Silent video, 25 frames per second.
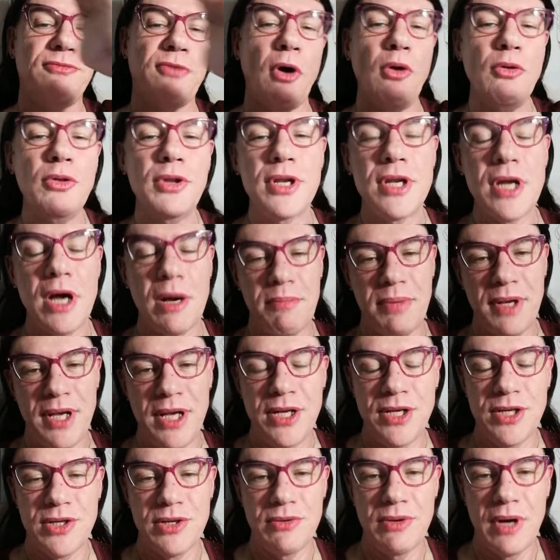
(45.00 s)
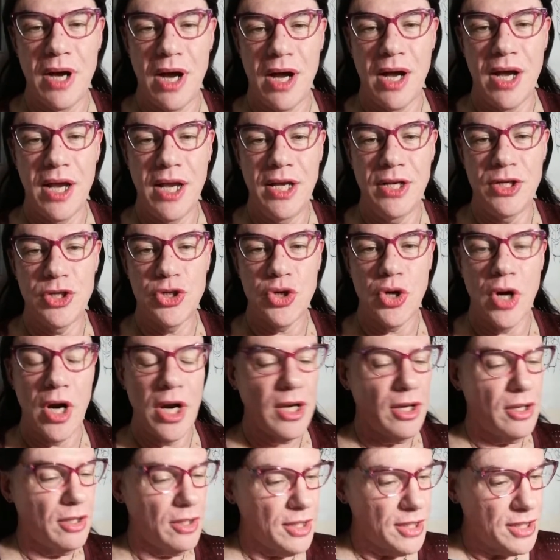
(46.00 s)
folded up into a
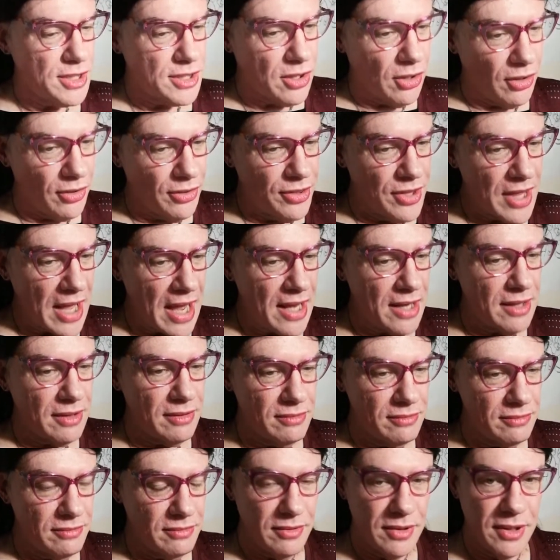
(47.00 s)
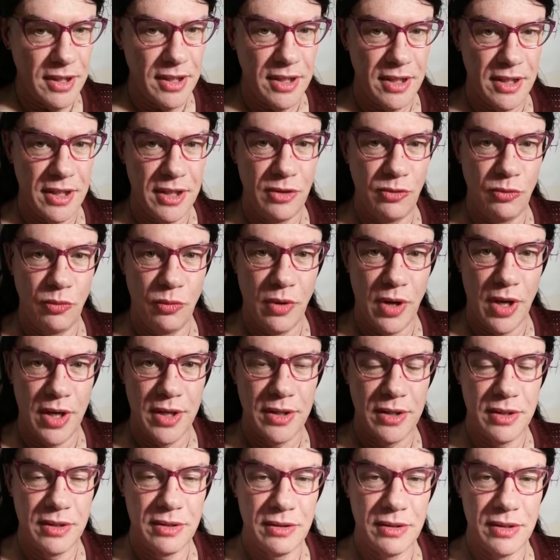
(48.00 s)
triangle, and he's got that in
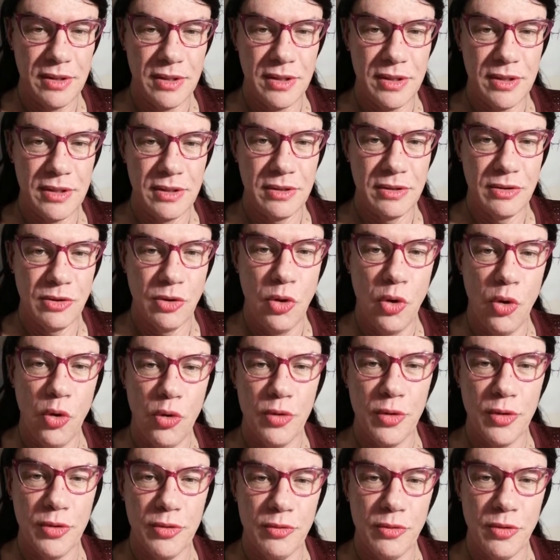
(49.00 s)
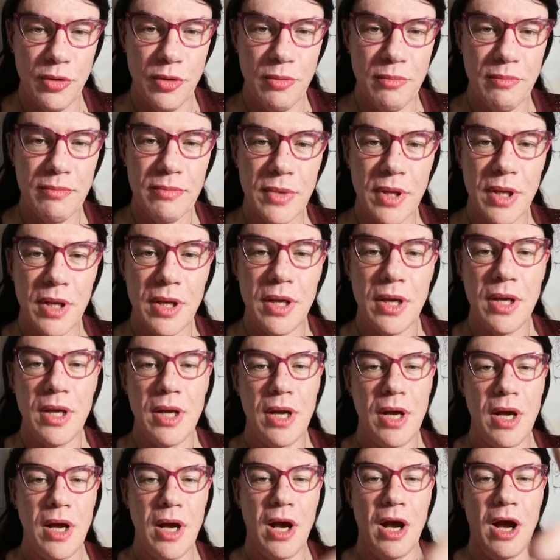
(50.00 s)
one corner of the room.
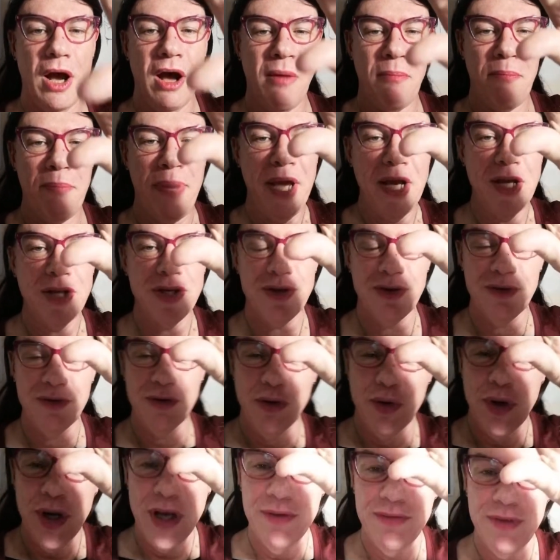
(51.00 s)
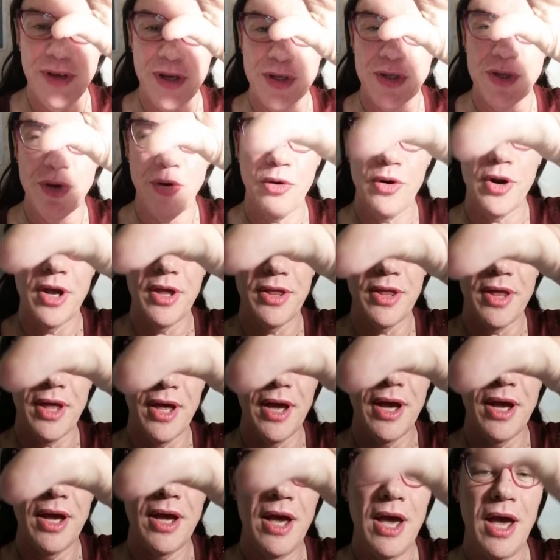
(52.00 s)
A picture of Queen Victoria
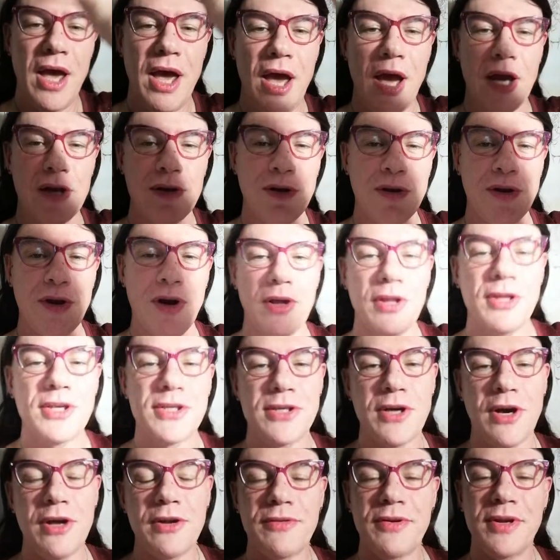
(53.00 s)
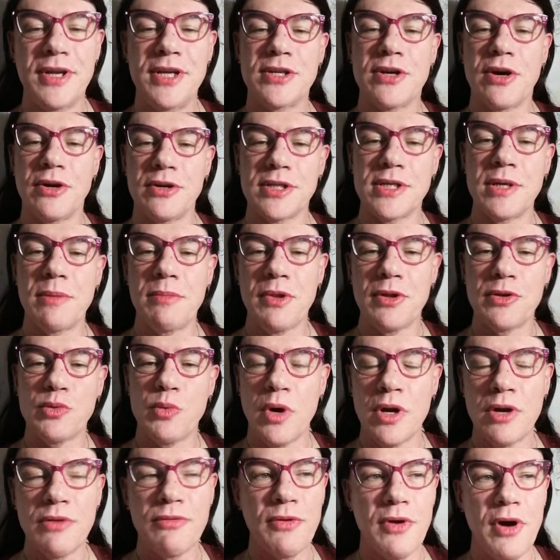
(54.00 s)
there, and on either side of it, he's got some of those
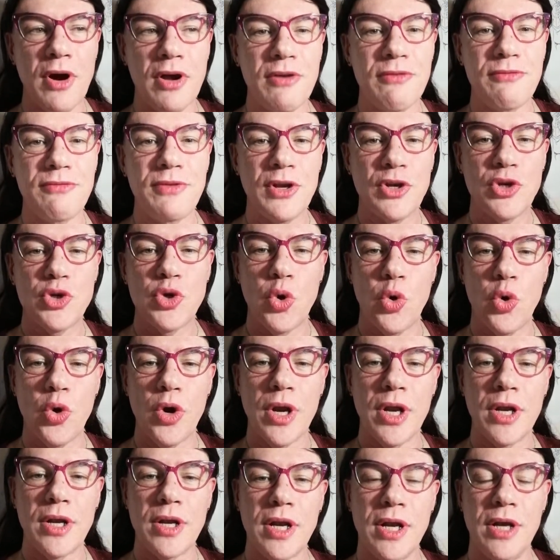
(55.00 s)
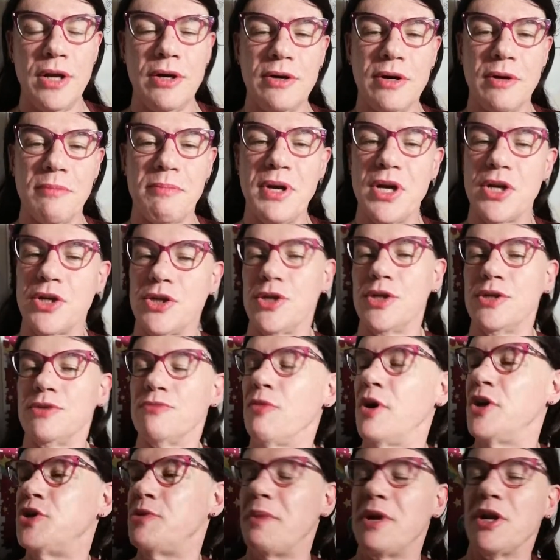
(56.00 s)
wonderful kind of Victorian era pictures,
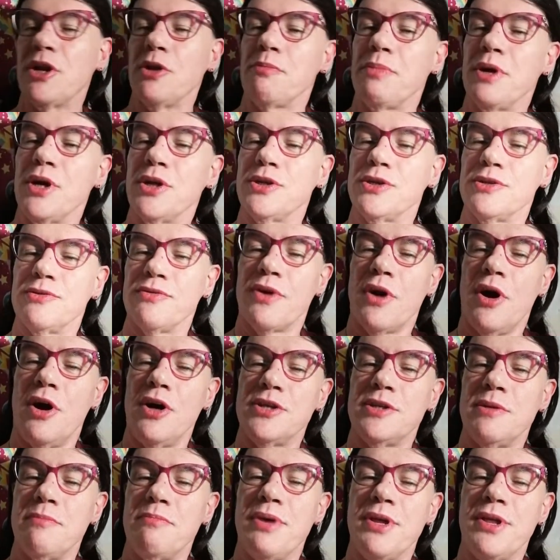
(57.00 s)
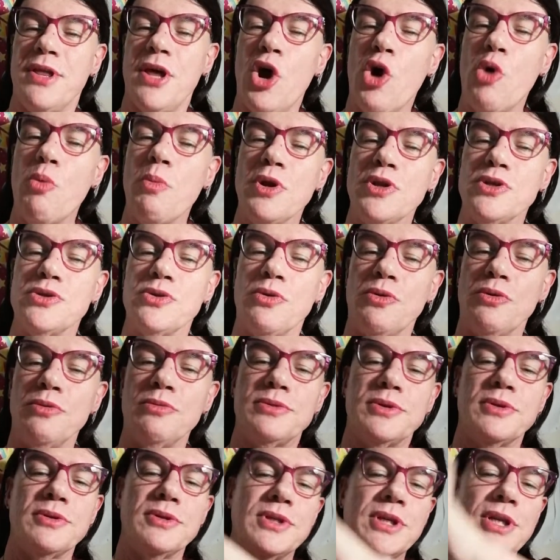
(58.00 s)
regimental pictures of guys in pith helmets all
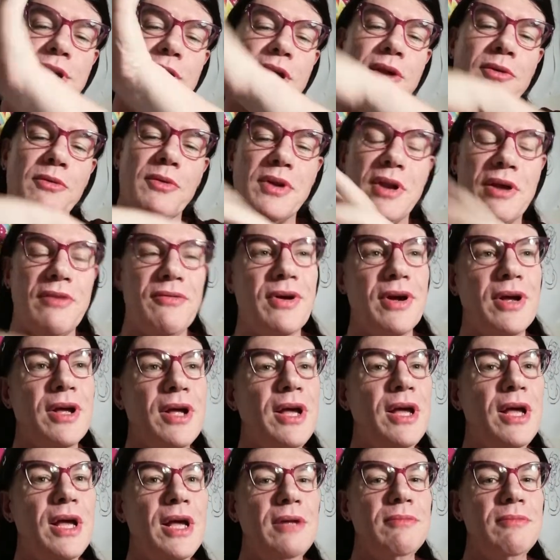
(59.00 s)
sitting there, or whatever.